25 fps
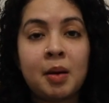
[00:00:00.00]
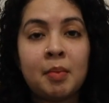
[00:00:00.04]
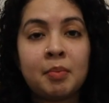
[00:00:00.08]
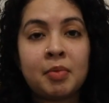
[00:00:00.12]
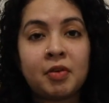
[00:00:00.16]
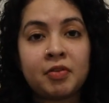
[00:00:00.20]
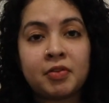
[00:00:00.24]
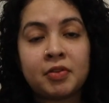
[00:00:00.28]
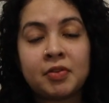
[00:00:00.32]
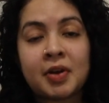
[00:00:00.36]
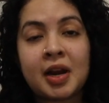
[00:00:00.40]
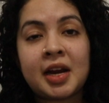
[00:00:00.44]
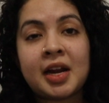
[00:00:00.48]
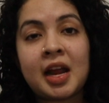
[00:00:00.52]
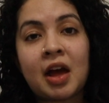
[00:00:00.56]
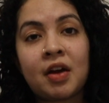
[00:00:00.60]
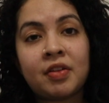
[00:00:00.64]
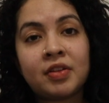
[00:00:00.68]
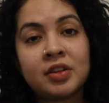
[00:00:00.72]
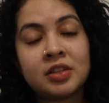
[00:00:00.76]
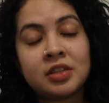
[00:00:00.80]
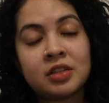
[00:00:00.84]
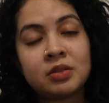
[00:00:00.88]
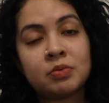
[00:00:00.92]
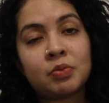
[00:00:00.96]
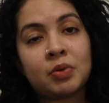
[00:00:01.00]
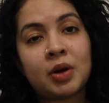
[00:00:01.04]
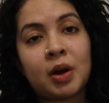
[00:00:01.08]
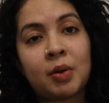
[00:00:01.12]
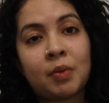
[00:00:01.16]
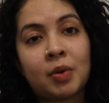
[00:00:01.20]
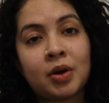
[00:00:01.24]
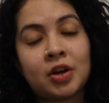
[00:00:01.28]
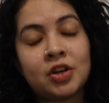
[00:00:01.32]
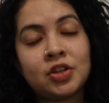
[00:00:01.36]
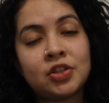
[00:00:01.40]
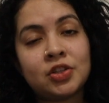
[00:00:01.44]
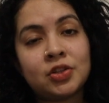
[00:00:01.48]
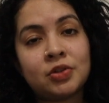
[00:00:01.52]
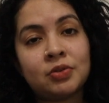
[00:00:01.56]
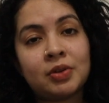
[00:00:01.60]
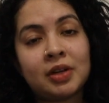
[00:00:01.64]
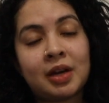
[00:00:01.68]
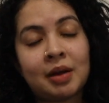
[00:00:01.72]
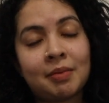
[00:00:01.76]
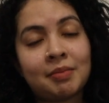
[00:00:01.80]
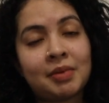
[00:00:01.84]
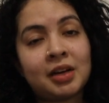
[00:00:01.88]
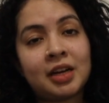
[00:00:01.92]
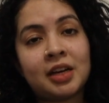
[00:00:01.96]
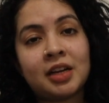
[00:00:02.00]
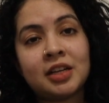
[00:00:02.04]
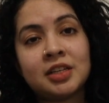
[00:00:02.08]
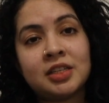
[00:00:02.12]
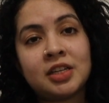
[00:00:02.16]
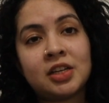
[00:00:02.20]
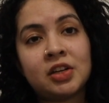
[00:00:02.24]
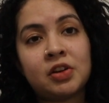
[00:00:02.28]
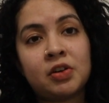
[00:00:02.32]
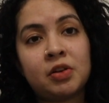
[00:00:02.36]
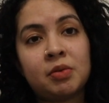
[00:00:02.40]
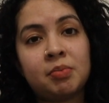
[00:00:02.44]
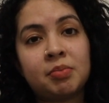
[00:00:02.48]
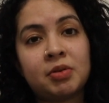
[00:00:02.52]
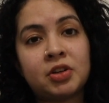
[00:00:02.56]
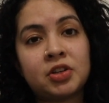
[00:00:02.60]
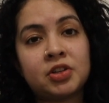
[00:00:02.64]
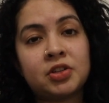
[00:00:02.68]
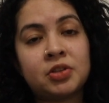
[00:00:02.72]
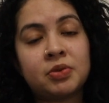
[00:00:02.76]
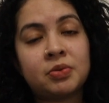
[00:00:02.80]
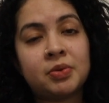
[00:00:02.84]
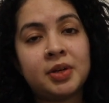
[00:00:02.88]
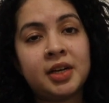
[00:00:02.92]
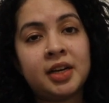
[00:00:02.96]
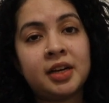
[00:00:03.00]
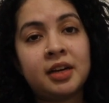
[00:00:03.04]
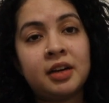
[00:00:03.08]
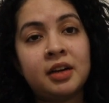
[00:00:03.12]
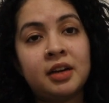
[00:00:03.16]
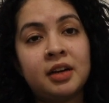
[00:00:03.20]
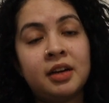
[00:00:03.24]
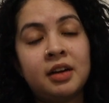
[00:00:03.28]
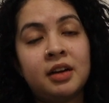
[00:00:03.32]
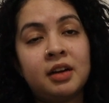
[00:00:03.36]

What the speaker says: but for right now, this is what I want to do, and I'm going to continue to pursue it.